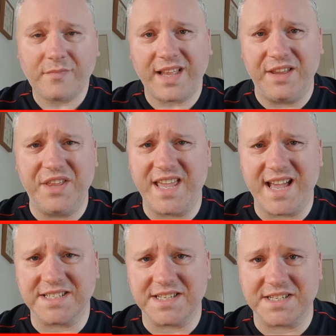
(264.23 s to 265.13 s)
I think he
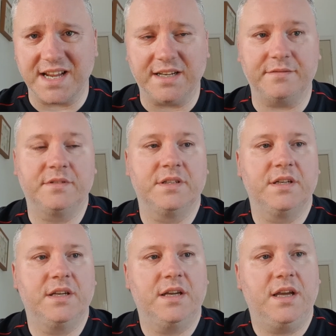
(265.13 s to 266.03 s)
has to start.
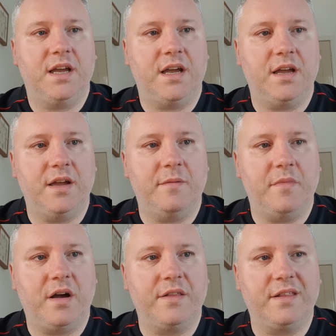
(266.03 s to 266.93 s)

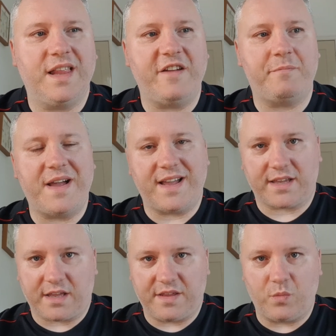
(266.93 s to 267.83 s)
On left
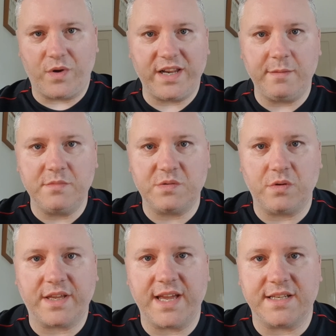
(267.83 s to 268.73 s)
back, I think Williams
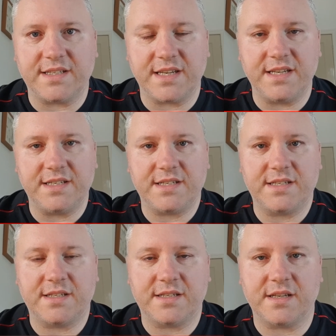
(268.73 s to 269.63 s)
will get
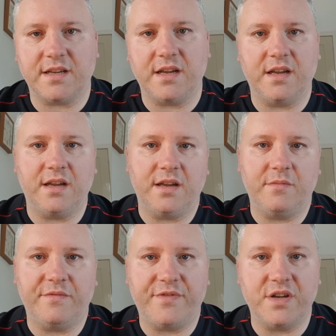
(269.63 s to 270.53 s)
his
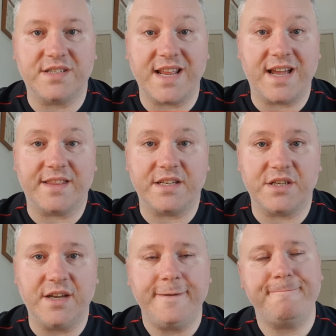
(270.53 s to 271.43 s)
first start
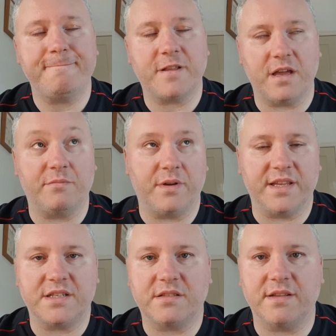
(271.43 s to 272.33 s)
this year.
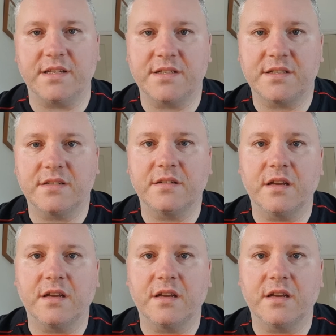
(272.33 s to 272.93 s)
This